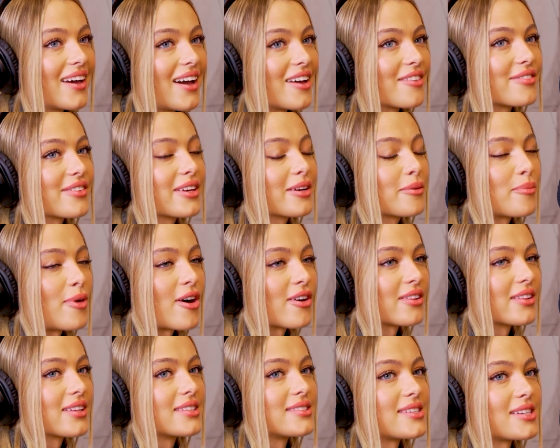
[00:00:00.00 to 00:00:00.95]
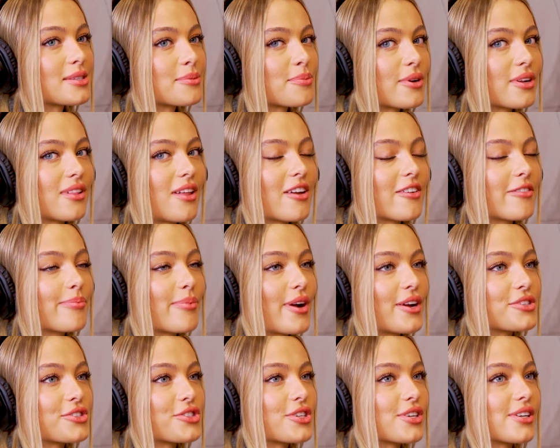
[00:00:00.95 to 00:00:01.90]
I feel like modeling does put a lot of
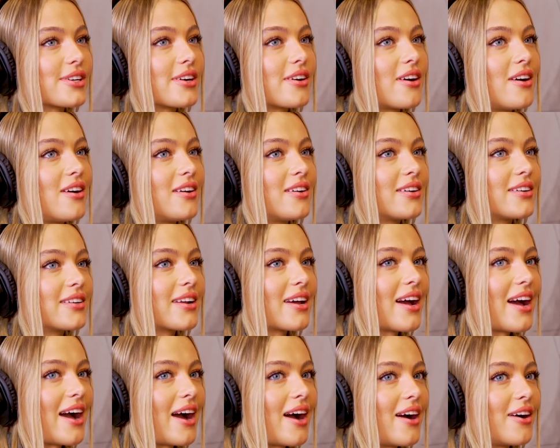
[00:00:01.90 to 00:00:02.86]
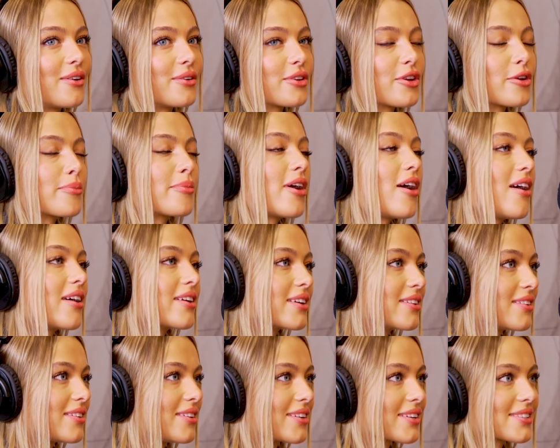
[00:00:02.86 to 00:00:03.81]
pressure on how your body
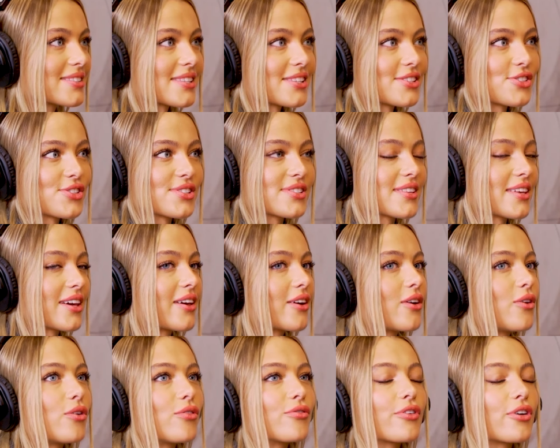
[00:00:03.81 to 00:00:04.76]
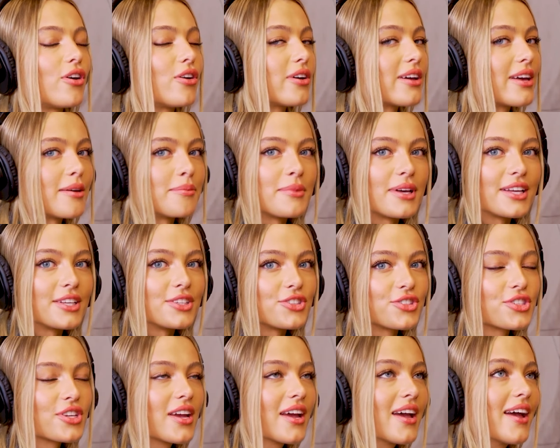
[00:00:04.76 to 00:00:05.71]
looks and just like overall
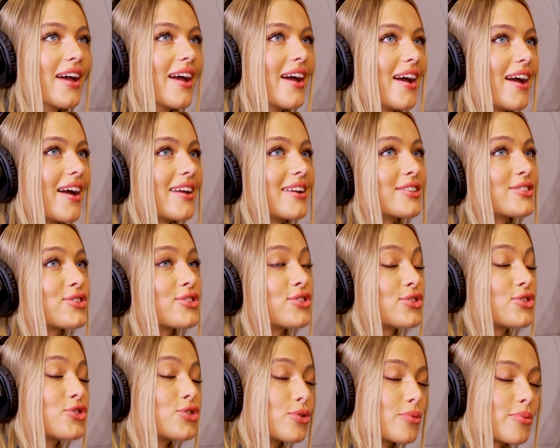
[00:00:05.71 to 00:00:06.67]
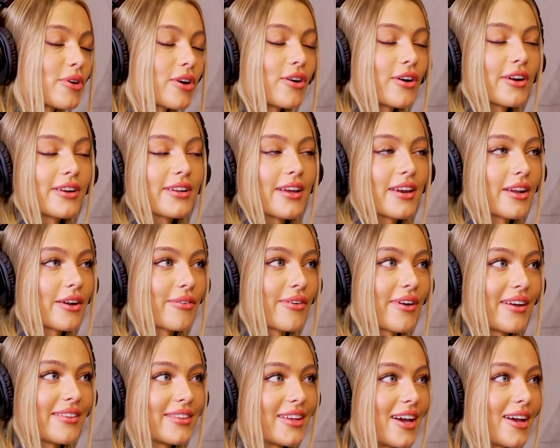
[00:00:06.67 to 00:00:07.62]
image. And it's super hard getting
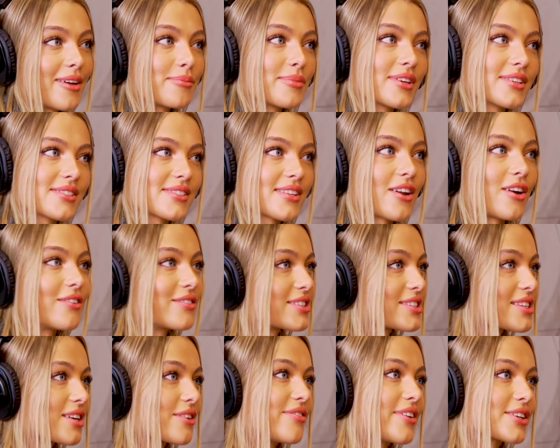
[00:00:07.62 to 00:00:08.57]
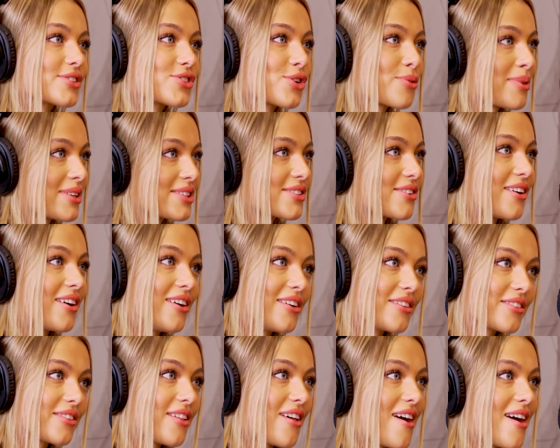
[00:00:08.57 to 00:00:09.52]
around that because that obviously affects your mental
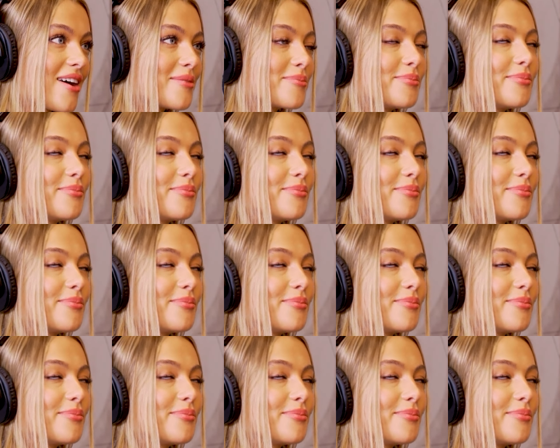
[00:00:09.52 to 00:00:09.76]
health a lot.